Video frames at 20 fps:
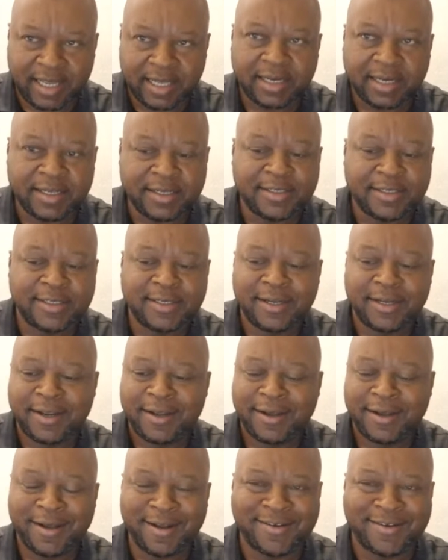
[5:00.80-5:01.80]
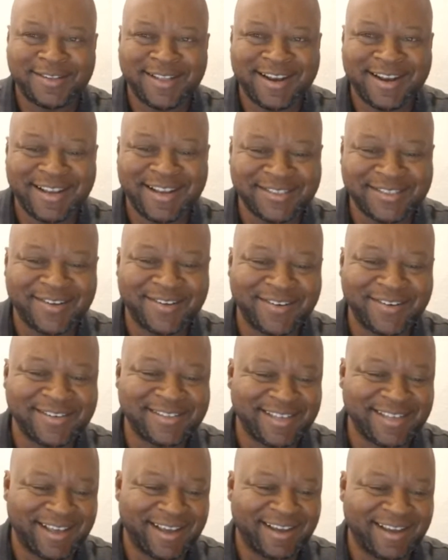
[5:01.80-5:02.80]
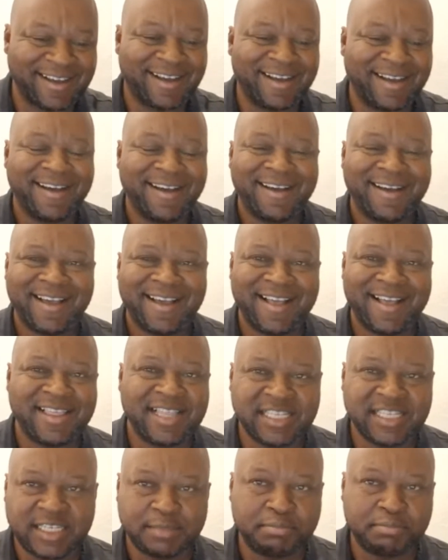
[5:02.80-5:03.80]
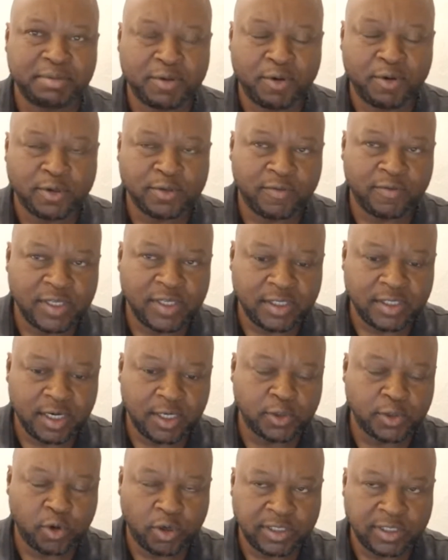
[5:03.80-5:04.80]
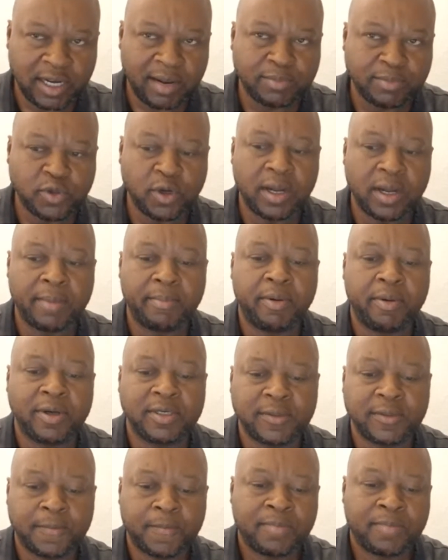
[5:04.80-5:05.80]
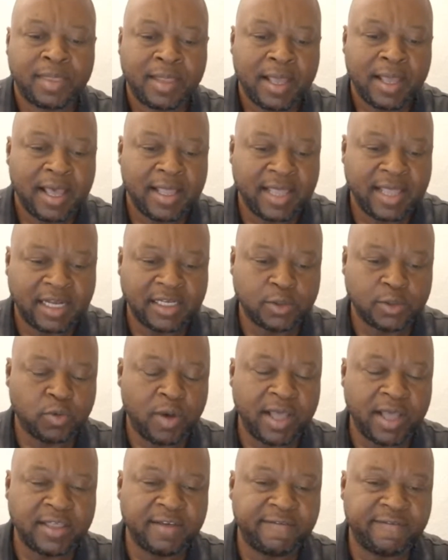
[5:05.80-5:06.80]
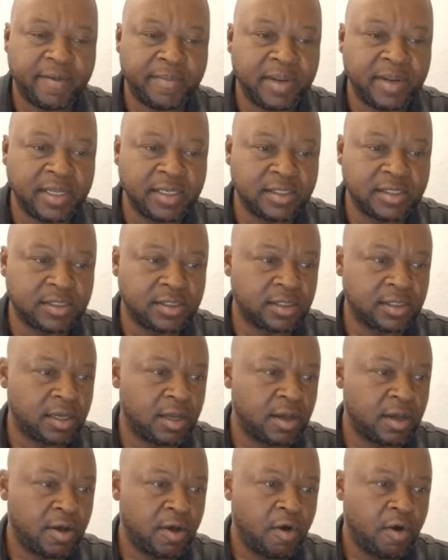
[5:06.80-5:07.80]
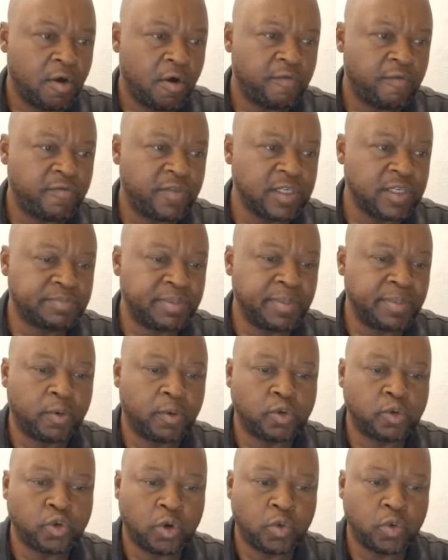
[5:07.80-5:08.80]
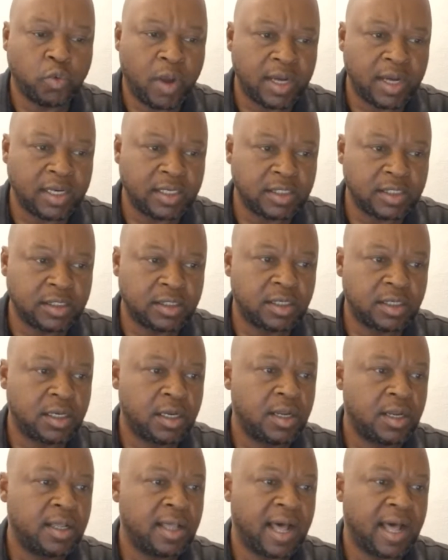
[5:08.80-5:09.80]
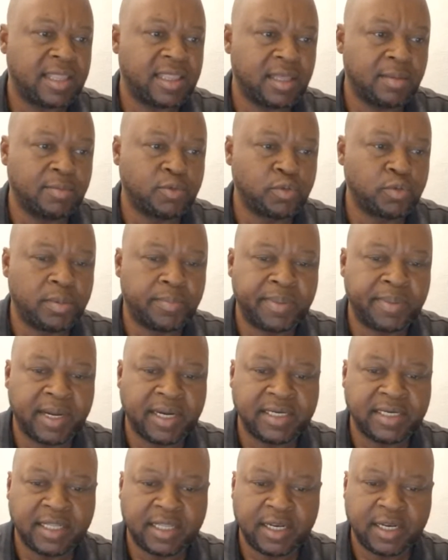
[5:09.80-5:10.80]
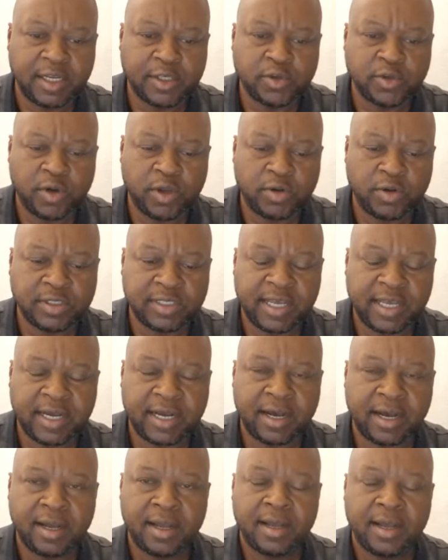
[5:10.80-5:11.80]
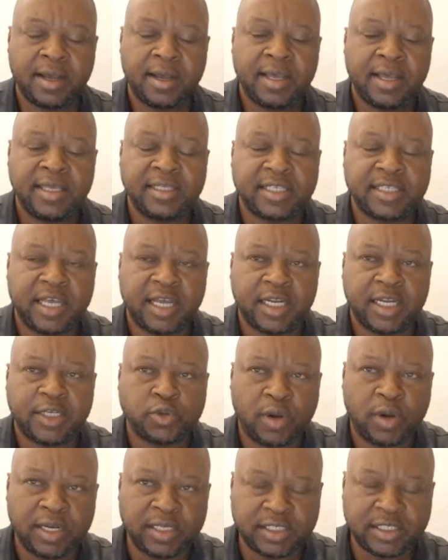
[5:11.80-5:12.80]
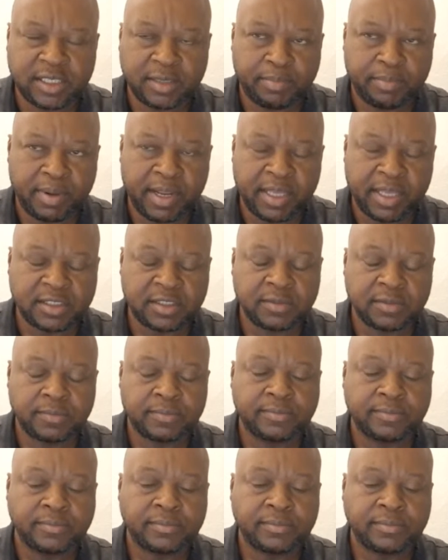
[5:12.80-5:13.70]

carry it to the National Heroes Acre. And this is because of these rituals that I'm talking about. And that is why the families of these people don't want them to be buried at the National Heroes Acre. It's a ritualistic place,